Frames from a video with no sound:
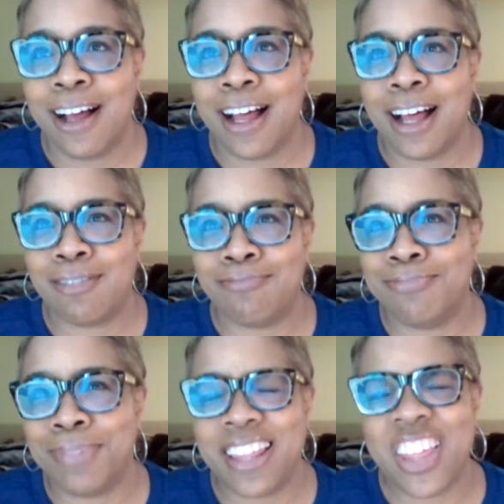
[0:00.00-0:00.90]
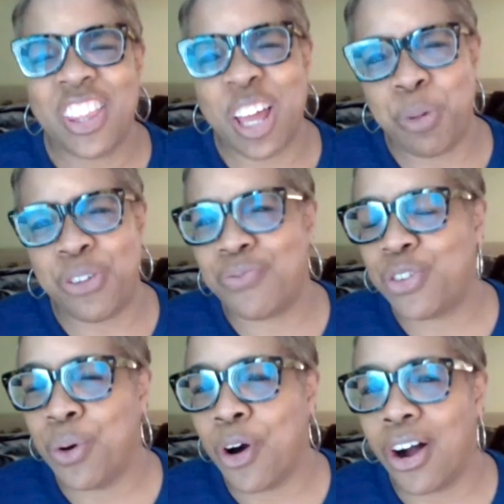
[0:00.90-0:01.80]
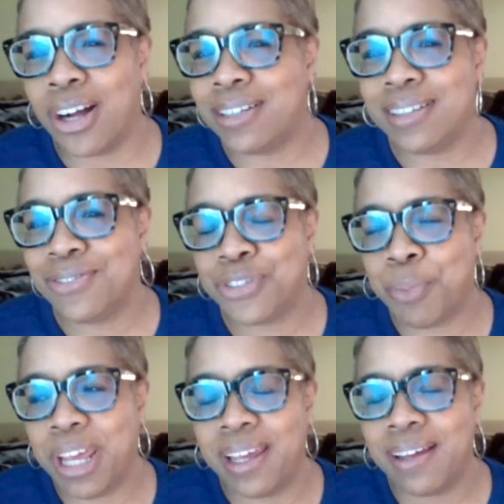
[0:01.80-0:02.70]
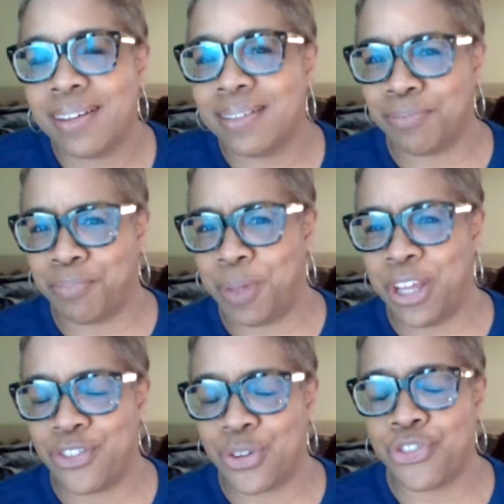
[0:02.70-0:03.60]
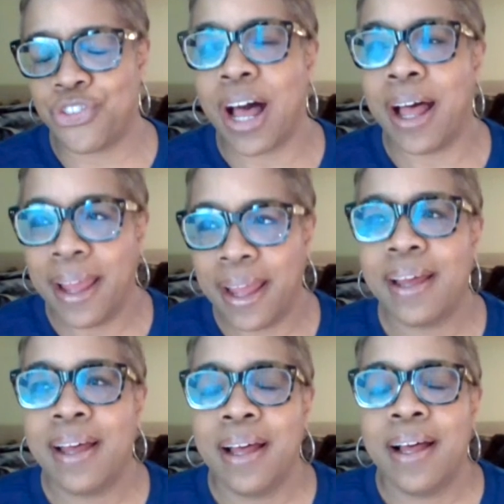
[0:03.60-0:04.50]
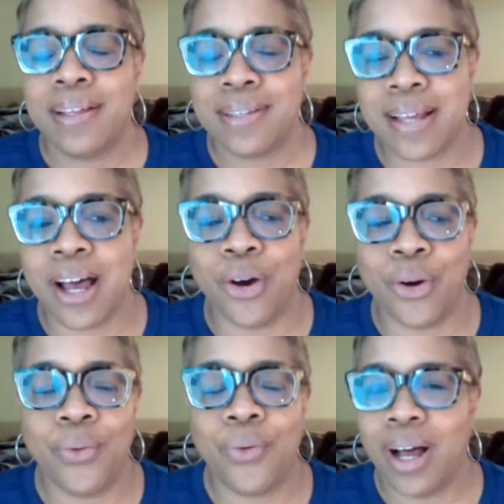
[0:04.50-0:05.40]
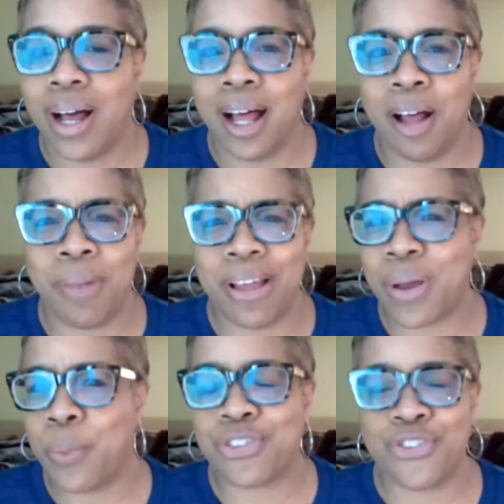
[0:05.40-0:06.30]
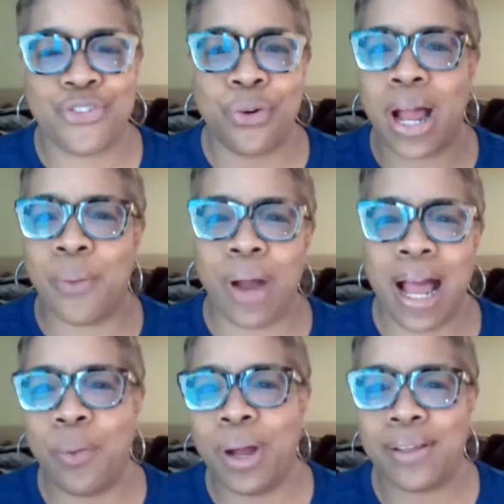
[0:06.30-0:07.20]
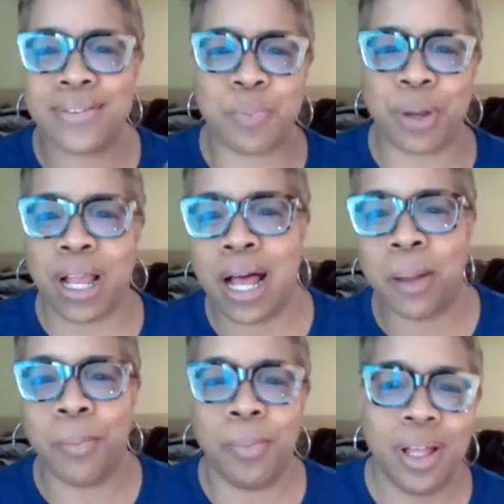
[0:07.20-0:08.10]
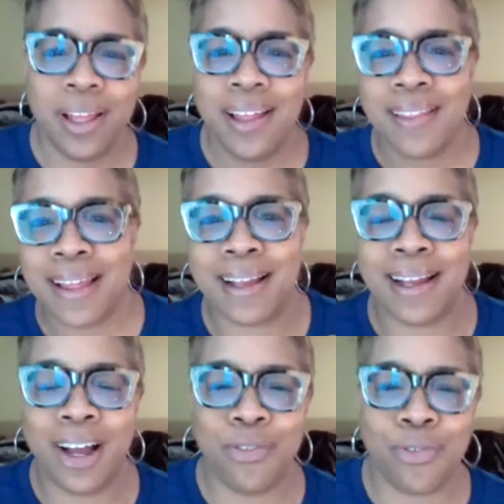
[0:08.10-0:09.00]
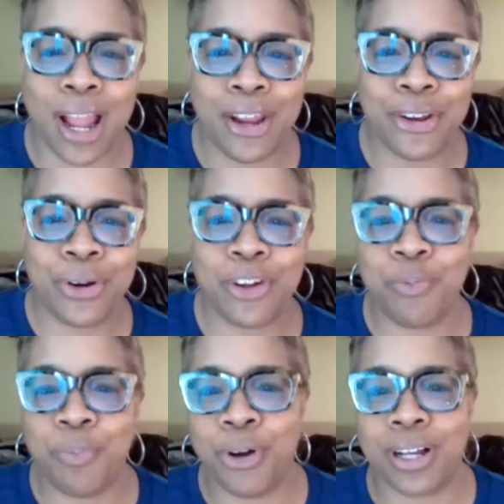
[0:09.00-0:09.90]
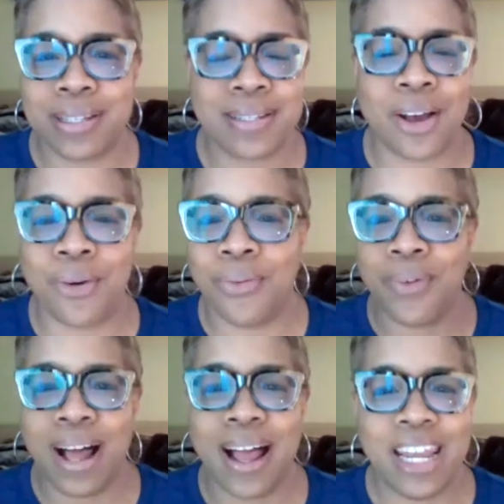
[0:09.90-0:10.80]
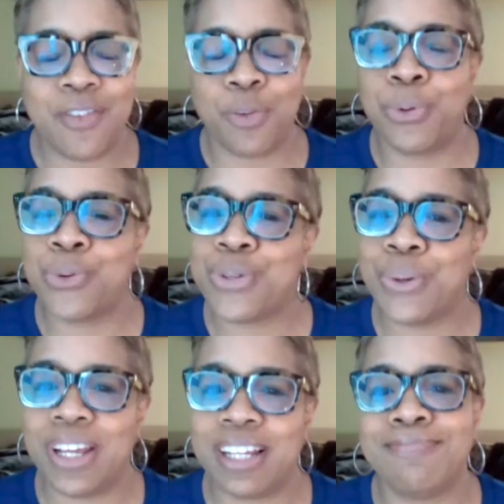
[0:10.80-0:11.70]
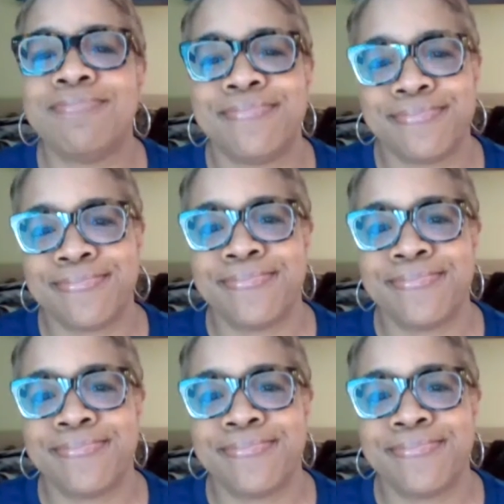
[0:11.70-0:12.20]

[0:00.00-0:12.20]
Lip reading: I thought that'd be too hard for me, being so shy. So I wasn't sure how else to become like a writer of books. So I never pursued it.